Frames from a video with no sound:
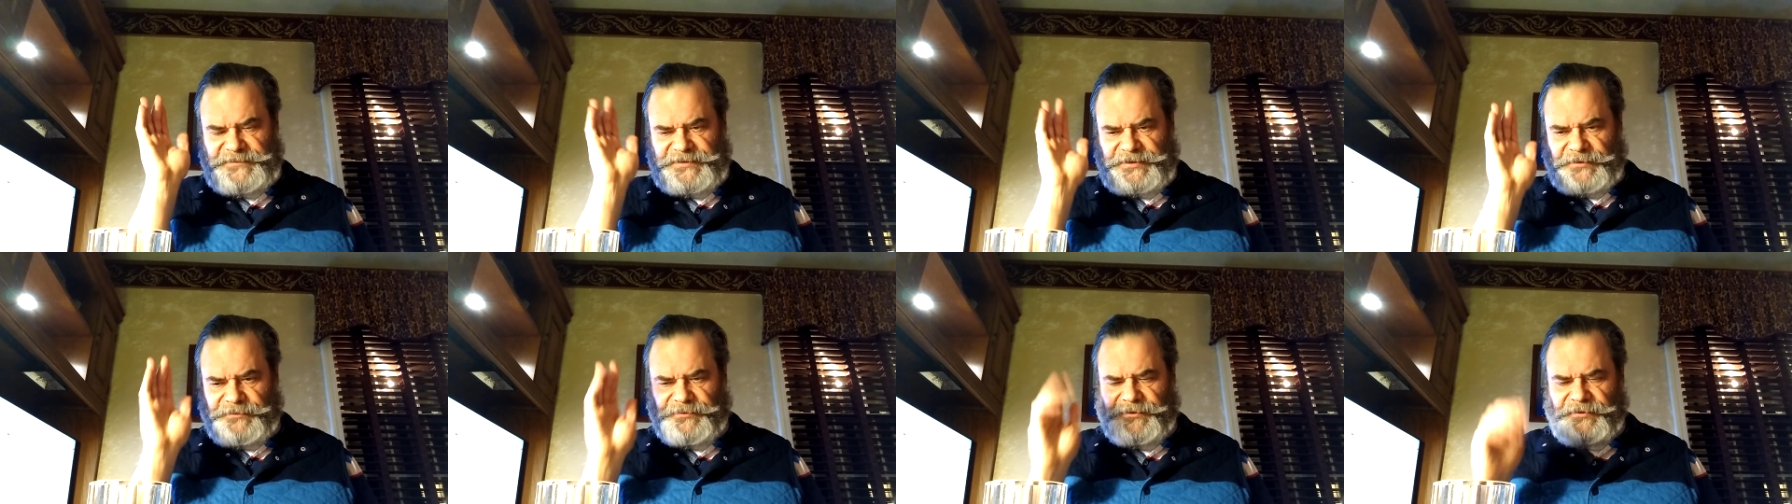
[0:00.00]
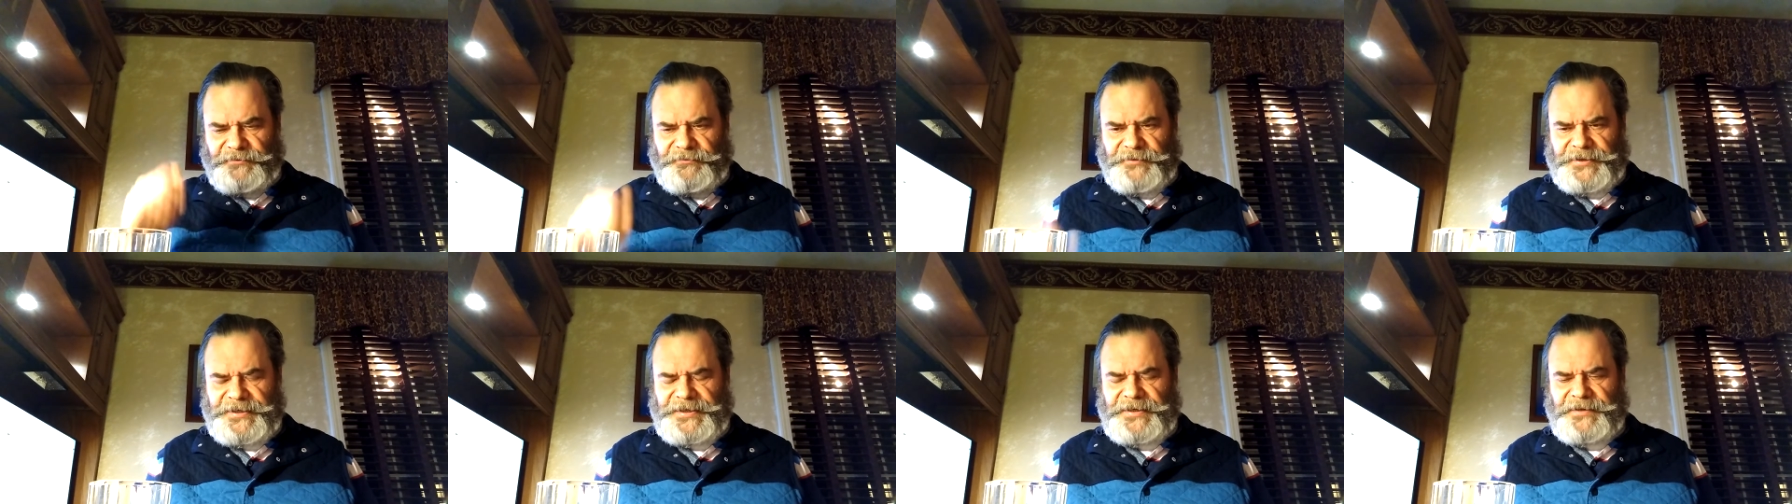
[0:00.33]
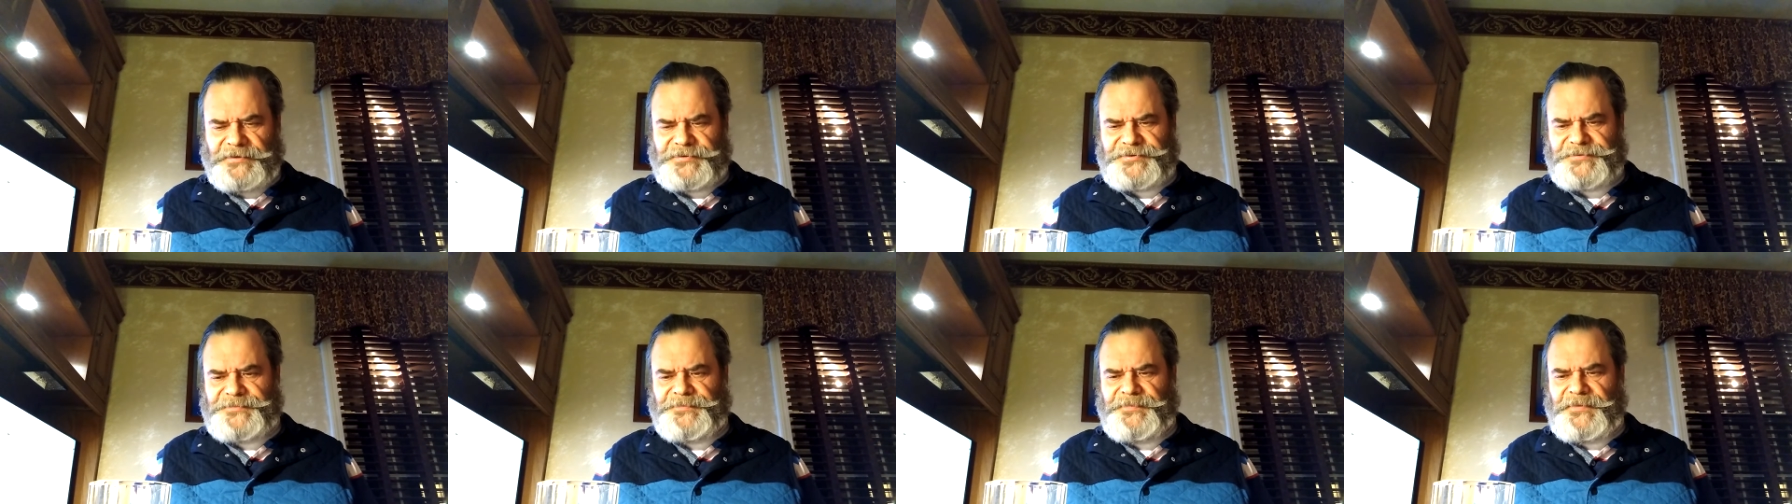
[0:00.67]
know what
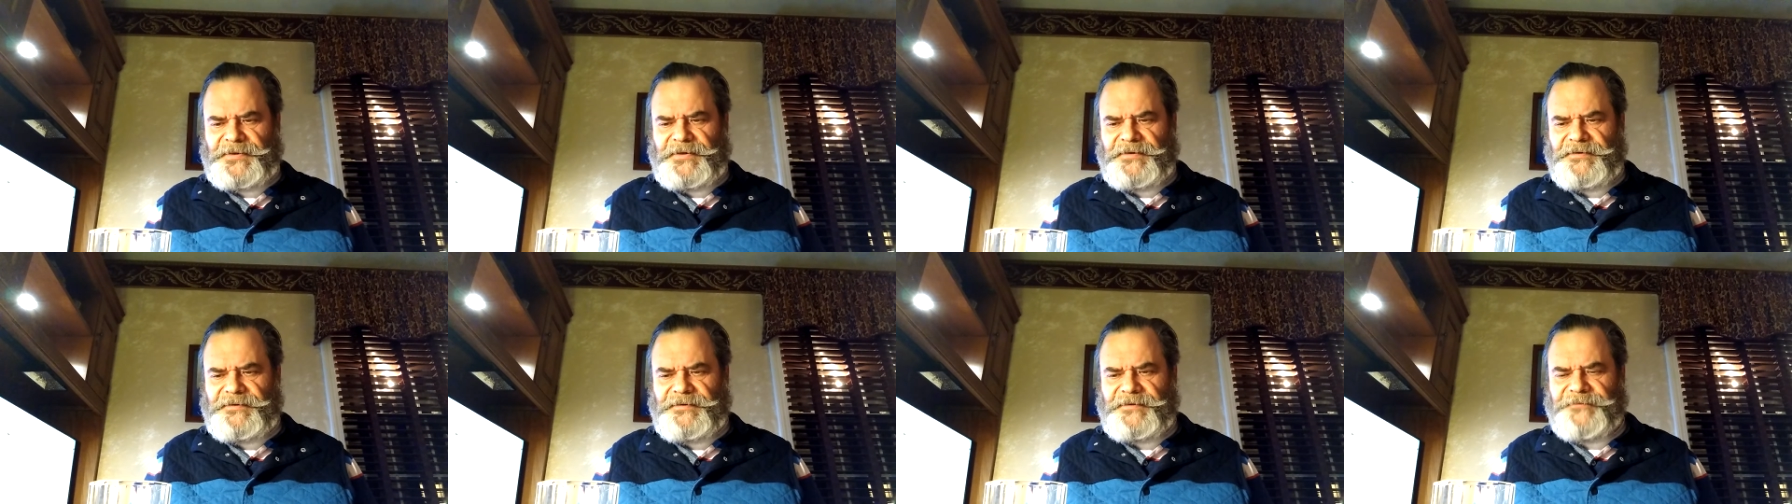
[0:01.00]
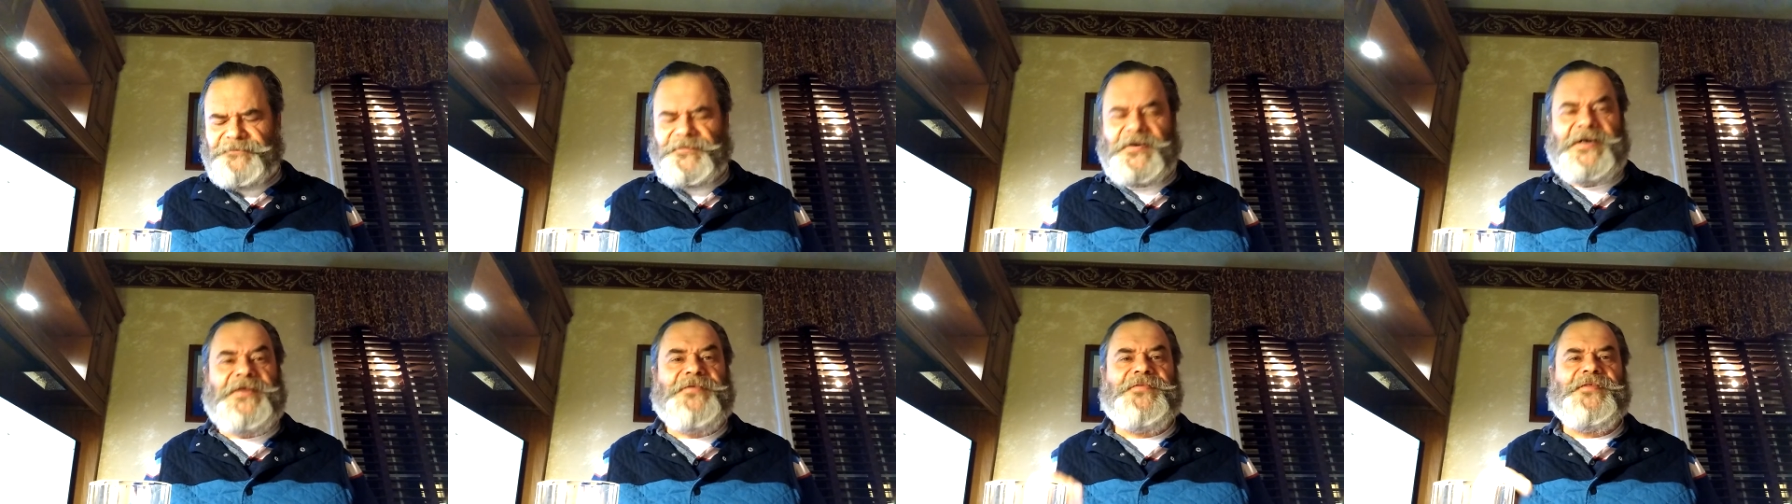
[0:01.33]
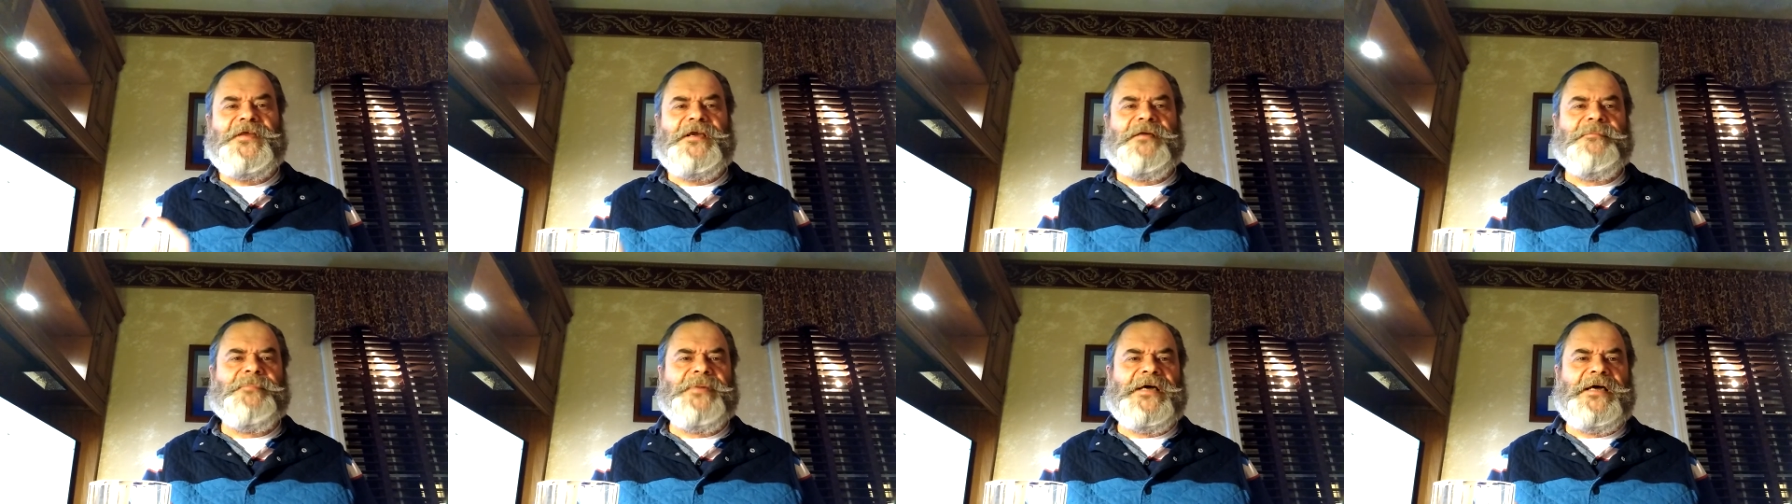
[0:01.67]
else. The funny
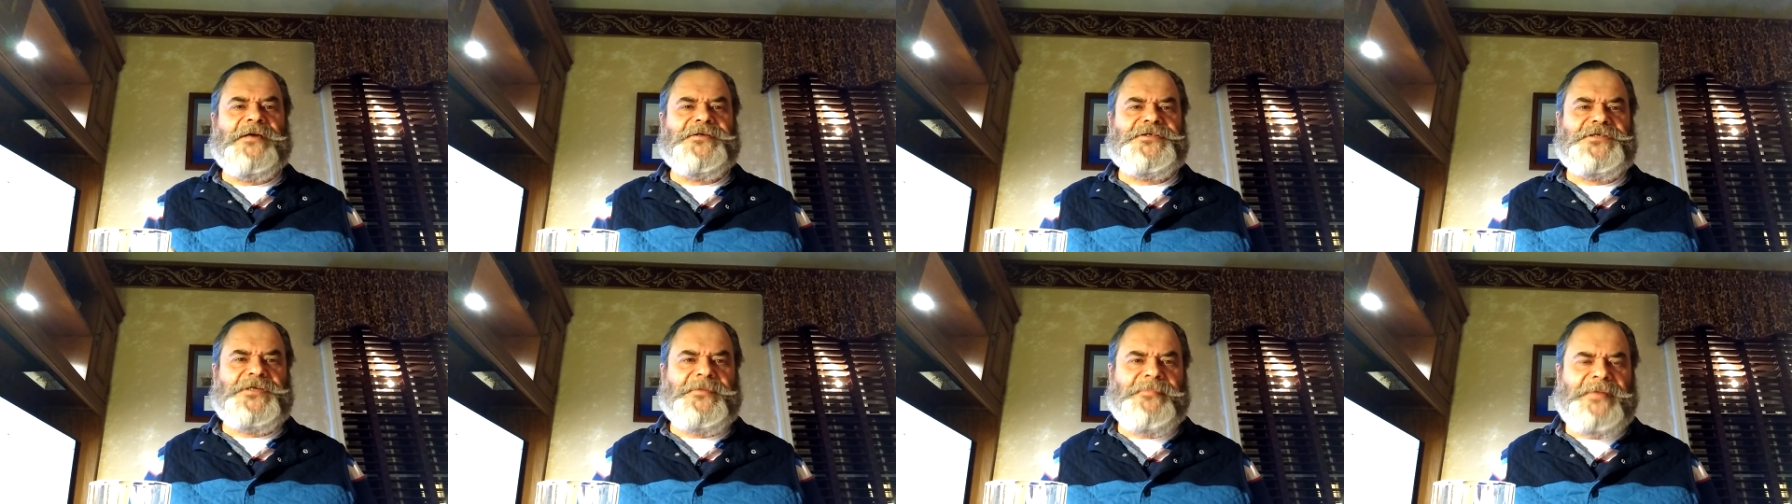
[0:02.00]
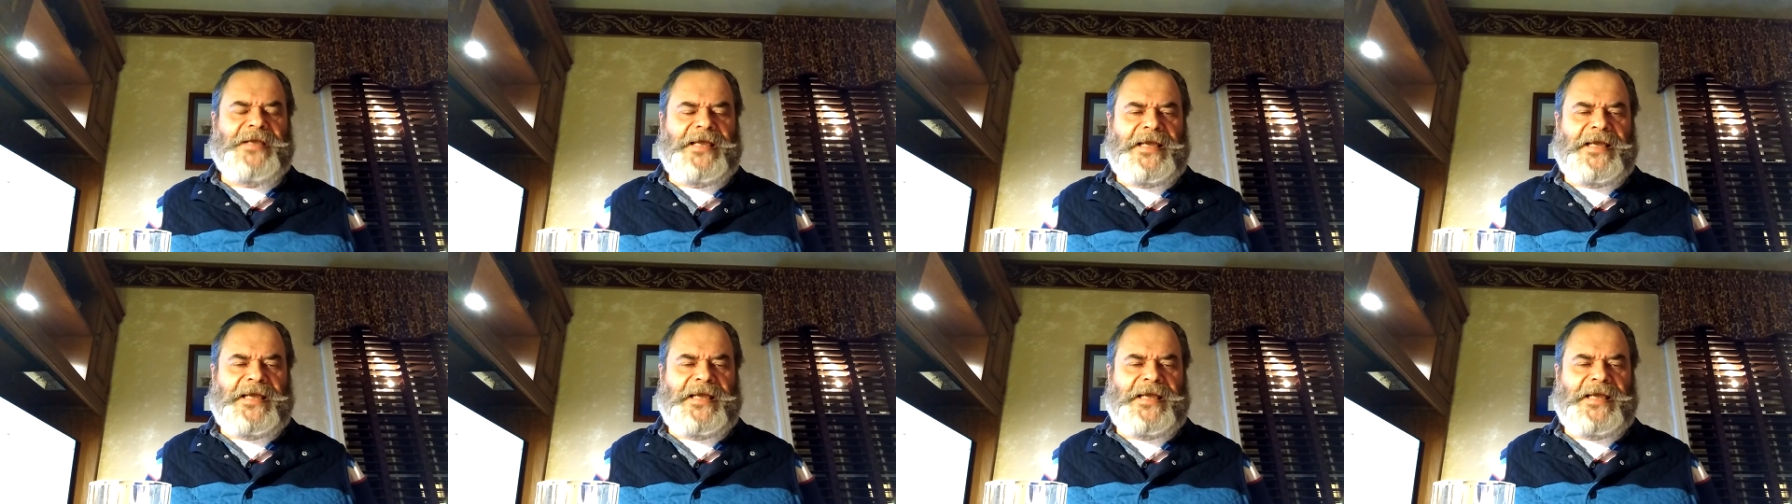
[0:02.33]
thing about Jim